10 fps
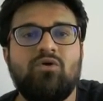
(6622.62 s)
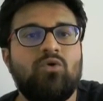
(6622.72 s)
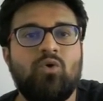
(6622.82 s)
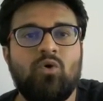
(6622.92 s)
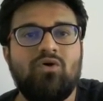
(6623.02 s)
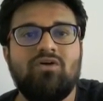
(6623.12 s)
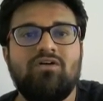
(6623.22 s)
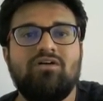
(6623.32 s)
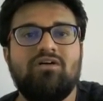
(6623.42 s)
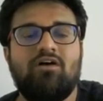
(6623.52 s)
No,
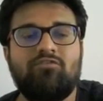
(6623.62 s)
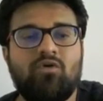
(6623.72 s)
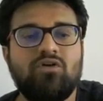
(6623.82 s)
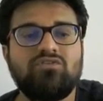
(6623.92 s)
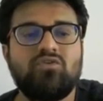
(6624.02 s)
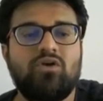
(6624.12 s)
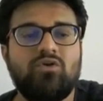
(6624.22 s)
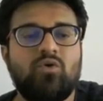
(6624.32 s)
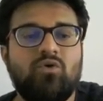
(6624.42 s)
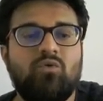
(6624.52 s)
of course not.
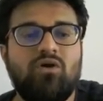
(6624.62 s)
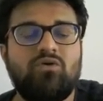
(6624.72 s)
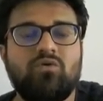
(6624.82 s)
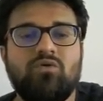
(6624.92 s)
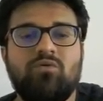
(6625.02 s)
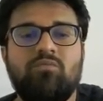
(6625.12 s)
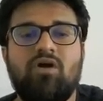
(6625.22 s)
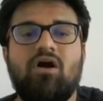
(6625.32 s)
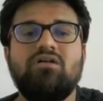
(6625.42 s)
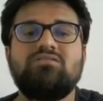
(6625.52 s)
You don't want to,
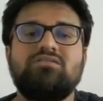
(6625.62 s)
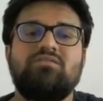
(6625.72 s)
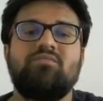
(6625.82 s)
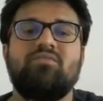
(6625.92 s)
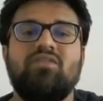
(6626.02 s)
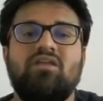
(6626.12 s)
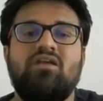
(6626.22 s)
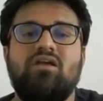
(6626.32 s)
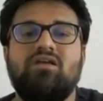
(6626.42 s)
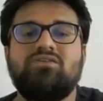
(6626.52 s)
because
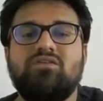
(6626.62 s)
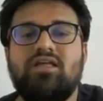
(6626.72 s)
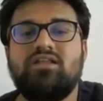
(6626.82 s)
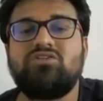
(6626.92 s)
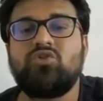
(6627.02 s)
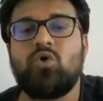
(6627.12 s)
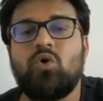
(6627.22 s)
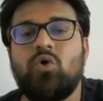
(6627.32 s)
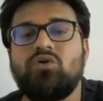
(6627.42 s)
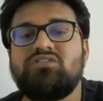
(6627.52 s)
so there is
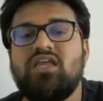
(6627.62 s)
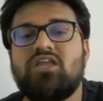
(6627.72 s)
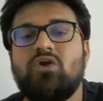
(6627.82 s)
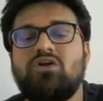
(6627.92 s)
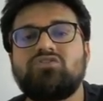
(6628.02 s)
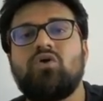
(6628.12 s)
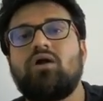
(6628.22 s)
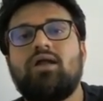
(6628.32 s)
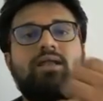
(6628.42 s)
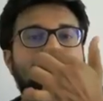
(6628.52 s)
no secure
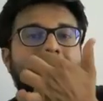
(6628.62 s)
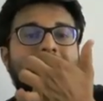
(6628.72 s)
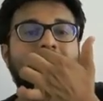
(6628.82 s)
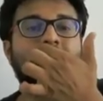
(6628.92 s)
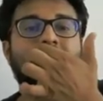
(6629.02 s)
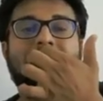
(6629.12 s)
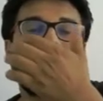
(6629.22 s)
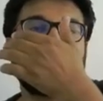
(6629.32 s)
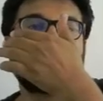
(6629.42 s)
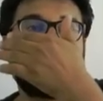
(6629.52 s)
socket layer, no
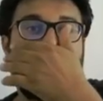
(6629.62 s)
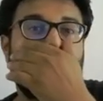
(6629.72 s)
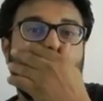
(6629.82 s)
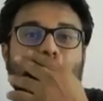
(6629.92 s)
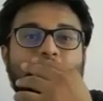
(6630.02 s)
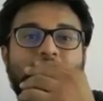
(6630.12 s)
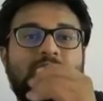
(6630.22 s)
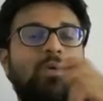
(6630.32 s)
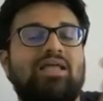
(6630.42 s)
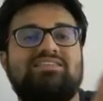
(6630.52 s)
S S L,
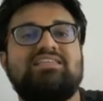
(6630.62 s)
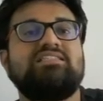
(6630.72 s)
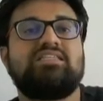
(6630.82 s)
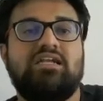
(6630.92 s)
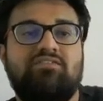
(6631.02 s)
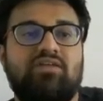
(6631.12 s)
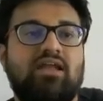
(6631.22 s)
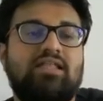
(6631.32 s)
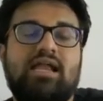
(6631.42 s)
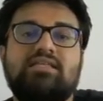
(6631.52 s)
no S S L
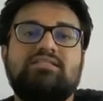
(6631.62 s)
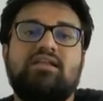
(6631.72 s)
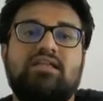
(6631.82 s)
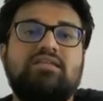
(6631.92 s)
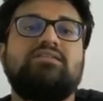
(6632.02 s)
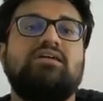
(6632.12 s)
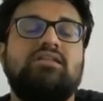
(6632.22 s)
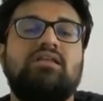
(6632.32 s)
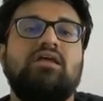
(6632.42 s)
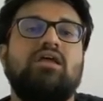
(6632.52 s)
certificate. That is the
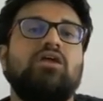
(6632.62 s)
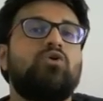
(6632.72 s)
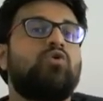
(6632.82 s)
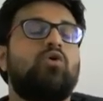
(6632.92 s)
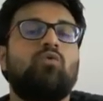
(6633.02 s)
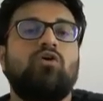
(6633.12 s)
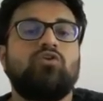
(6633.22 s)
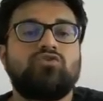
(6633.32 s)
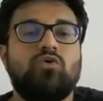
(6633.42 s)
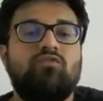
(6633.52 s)
reason you don't want
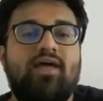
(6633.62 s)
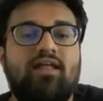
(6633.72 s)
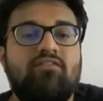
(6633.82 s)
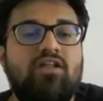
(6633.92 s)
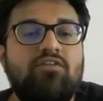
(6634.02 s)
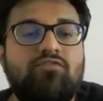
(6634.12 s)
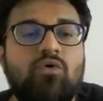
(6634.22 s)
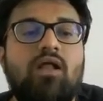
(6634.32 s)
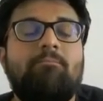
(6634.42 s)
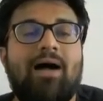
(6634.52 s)
to. So wherever, if you
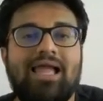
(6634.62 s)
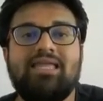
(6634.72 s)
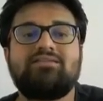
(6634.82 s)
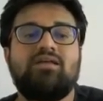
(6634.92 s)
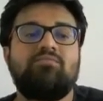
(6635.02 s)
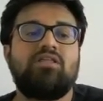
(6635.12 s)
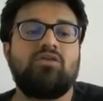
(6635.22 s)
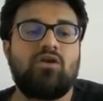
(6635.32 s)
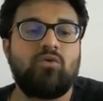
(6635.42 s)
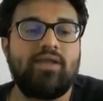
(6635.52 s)
are buying something,
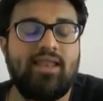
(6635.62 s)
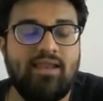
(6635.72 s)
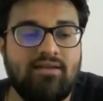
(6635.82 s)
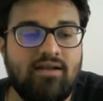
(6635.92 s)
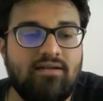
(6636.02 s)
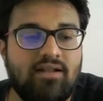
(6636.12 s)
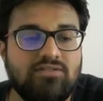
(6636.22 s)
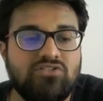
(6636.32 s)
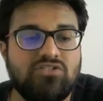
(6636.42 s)
you are doing any internet transaction,